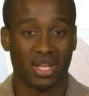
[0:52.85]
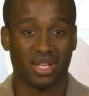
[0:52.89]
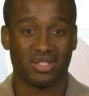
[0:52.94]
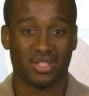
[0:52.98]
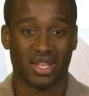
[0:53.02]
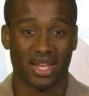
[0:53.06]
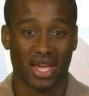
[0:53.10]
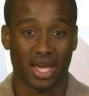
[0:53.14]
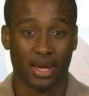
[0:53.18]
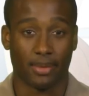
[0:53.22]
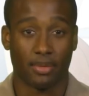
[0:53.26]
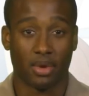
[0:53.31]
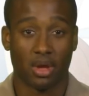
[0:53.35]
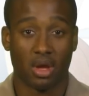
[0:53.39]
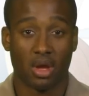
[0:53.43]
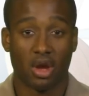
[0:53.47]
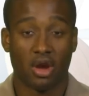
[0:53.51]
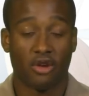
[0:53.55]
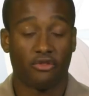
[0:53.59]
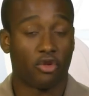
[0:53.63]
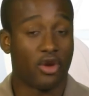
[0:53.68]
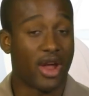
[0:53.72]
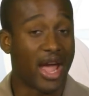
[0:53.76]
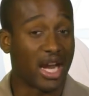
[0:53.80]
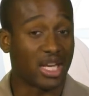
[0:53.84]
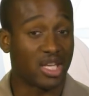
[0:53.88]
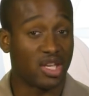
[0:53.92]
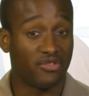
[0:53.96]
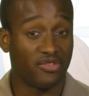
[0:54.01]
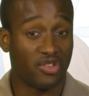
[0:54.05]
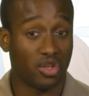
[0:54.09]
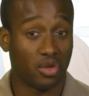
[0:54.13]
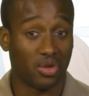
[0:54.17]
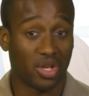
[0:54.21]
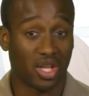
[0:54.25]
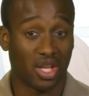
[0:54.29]
Exam for
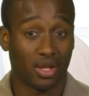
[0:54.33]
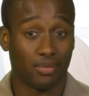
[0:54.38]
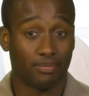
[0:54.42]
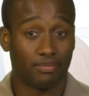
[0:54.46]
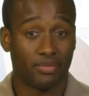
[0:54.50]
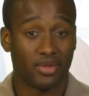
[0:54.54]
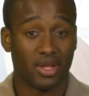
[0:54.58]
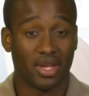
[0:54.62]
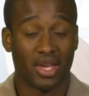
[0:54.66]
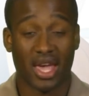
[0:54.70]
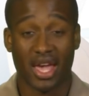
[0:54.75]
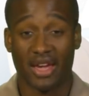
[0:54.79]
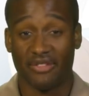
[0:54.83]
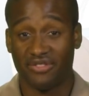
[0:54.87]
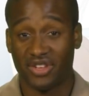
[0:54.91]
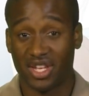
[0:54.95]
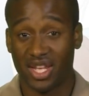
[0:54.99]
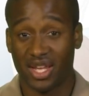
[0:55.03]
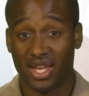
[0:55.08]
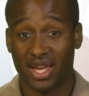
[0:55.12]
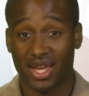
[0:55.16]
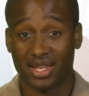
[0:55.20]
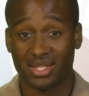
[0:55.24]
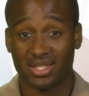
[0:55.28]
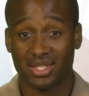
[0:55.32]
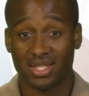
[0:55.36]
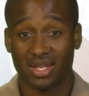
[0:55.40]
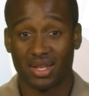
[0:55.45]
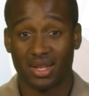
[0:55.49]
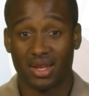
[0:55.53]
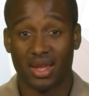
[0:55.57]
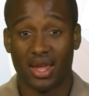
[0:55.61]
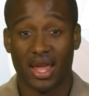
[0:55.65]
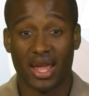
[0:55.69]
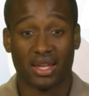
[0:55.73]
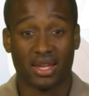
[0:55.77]
active duty, FTS,
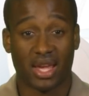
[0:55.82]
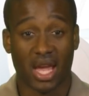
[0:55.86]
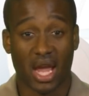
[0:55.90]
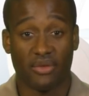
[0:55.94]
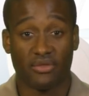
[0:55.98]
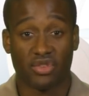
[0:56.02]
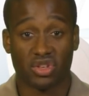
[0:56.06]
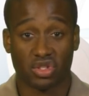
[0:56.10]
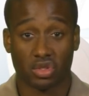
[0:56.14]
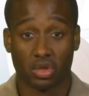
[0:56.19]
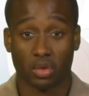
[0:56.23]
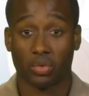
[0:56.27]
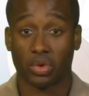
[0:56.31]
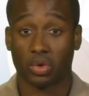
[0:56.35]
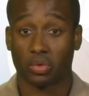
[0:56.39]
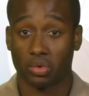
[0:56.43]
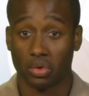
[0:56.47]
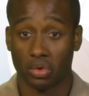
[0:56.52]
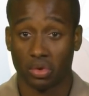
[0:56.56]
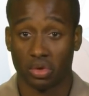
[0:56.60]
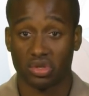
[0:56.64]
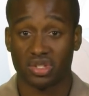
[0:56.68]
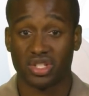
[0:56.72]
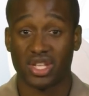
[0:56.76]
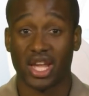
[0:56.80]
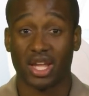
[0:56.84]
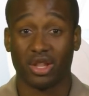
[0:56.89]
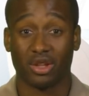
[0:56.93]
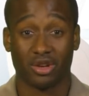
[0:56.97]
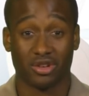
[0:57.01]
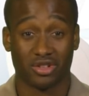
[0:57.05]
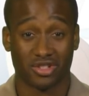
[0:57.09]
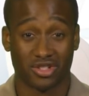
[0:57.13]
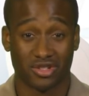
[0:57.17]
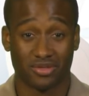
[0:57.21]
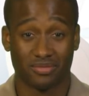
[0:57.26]
and canvasser recruiter
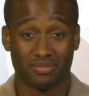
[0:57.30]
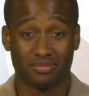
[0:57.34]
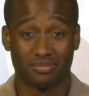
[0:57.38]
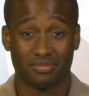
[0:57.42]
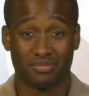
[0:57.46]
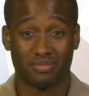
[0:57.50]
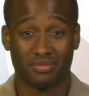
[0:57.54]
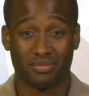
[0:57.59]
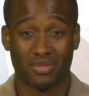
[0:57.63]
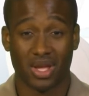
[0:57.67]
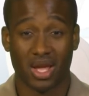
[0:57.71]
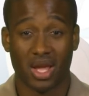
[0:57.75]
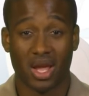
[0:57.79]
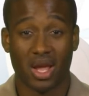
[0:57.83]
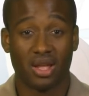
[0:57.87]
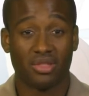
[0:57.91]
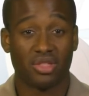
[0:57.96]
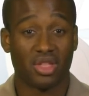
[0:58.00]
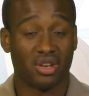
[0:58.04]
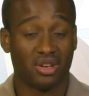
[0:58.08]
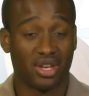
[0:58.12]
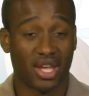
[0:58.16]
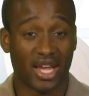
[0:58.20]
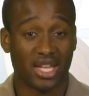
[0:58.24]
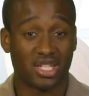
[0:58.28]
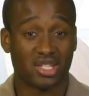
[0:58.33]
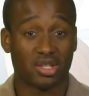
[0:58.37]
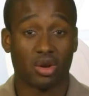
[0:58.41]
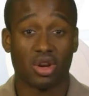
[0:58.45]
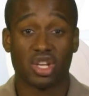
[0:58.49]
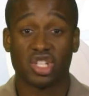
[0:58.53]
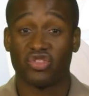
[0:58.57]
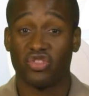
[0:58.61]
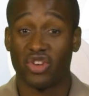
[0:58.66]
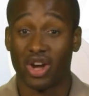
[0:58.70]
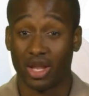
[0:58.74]
sailors. The dates are
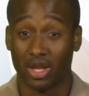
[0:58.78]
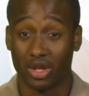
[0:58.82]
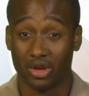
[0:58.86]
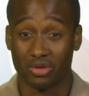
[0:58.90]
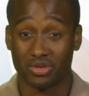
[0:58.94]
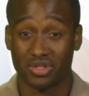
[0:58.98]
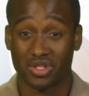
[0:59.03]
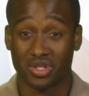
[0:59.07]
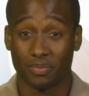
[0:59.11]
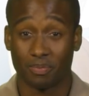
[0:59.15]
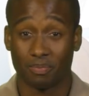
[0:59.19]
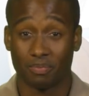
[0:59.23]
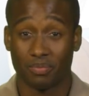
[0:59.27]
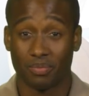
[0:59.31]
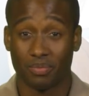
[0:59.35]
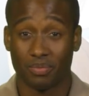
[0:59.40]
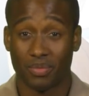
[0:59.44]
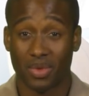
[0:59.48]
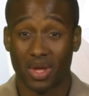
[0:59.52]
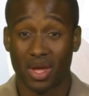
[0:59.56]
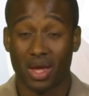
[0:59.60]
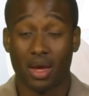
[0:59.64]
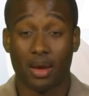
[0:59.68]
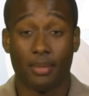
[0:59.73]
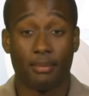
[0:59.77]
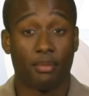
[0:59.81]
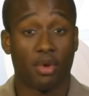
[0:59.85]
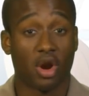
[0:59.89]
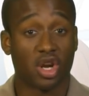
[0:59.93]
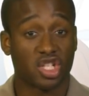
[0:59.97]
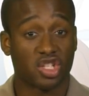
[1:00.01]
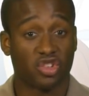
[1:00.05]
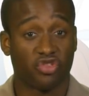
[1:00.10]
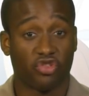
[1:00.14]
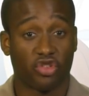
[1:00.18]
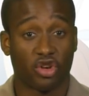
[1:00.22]
as follows.
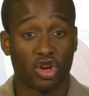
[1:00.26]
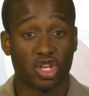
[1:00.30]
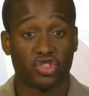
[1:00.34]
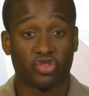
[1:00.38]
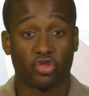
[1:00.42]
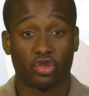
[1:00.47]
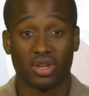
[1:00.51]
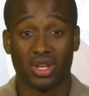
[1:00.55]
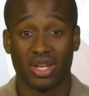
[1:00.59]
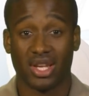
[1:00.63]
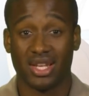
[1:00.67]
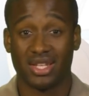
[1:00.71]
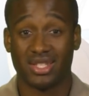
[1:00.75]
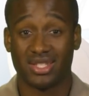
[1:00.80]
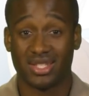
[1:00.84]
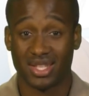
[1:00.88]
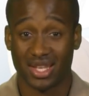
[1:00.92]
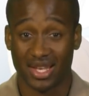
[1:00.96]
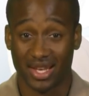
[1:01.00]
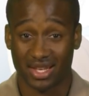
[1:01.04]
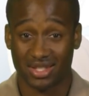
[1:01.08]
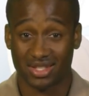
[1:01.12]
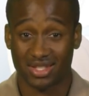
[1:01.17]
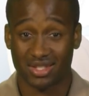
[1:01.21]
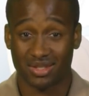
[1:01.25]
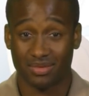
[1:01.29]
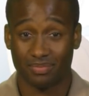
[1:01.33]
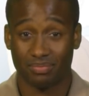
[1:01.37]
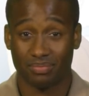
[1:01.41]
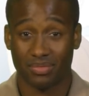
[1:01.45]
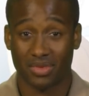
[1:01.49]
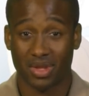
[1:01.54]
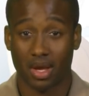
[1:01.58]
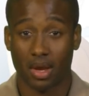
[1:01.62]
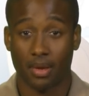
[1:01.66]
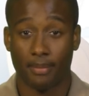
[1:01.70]
March 1st for E6,
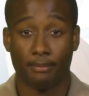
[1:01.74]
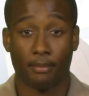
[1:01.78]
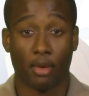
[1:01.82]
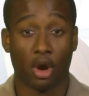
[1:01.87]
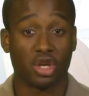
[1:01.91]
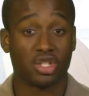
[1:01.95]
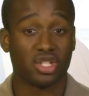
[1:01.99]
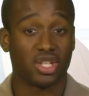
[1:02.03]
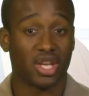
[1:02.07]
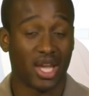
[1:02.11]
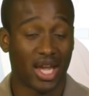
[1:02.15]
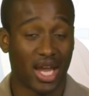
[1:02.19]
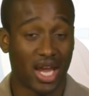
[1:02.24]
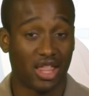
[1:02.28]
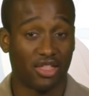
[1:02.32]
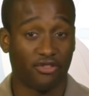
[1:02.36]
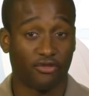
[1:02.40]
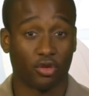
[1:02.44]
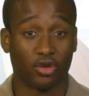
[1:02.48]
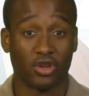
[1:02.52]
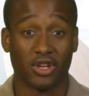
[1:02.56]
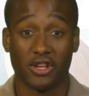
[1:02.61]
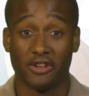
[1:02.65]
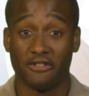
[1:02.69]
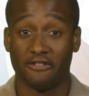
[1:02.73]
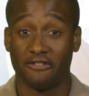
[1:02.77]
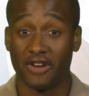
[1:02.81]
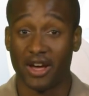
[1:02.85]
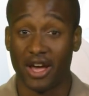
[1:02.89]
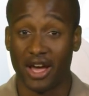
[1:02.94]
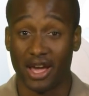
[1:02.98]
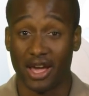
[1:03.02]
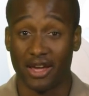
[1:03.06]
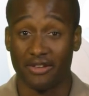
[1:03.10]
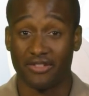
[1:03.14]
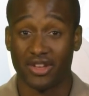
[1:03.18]
March 8th for
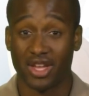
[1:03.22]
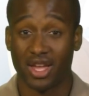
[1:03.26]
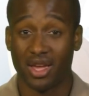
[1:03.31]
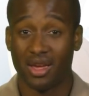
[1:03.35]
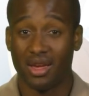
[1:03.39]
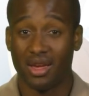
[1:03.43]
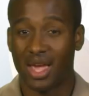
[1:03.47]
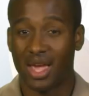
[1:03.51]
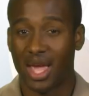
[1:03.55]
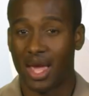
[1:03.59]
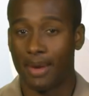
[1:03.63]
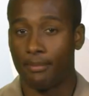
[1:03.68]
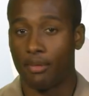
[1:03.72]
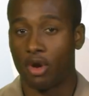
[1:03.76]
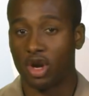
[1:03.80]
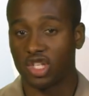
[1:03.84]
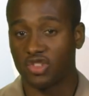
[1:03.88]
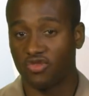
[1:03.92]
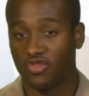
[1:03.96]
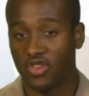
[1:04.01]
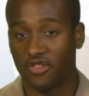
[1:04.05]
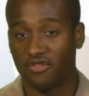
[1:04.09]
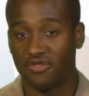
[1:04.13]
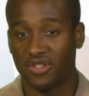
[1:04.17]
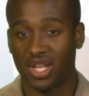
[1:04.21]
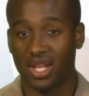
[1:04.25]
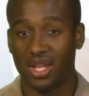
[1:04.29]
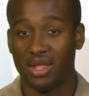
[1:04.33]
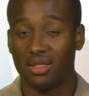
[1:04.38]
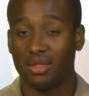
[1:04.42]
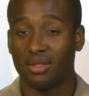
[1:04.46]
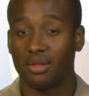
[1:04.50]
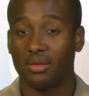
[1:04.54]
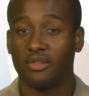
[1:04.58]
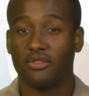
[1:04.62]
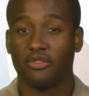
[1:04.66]
E5, and March
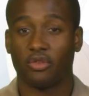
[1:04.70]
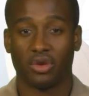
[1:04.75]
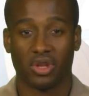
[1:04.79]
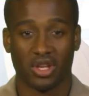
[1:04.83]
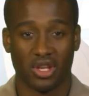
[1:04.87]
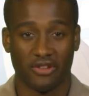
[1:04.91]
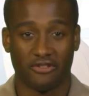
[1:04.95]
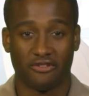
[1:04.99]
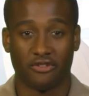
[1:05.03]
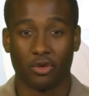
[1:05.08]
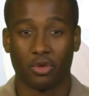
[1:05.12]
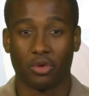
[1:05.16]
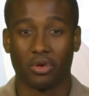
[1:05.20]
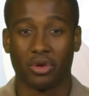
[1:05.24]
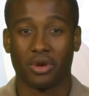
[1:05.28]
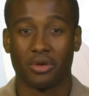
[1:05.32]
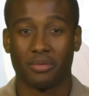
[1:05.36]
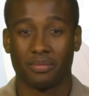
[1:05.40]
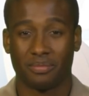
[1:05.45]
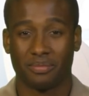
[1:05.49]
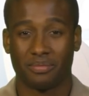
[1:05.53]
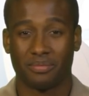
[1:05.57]
15th for E4.